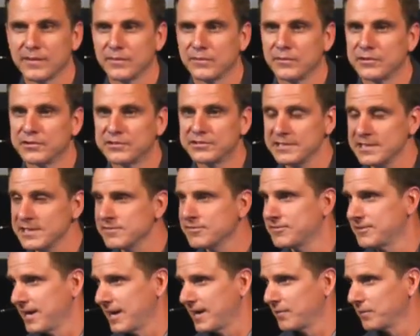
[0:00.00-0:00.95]
Receive
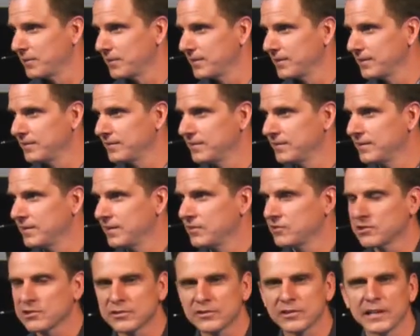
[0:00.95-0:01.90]
that one,
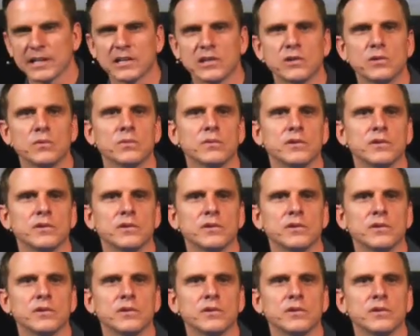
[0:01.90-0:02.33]
just like you